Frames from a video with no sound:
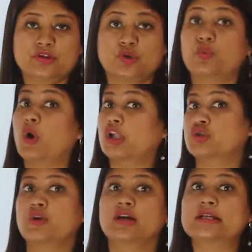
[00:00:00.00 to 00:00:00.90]
So what do
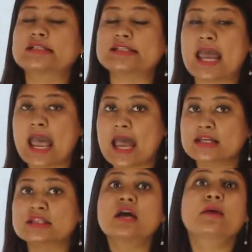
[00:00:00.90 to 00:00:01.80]
you
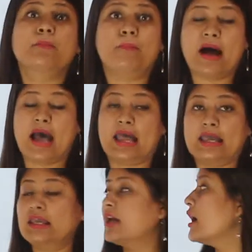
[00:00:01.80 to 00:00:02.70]
understand
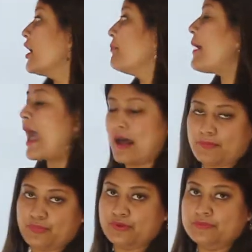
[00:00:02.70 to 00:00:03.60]
by a
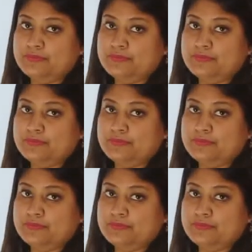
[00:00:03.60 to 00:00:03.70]
map?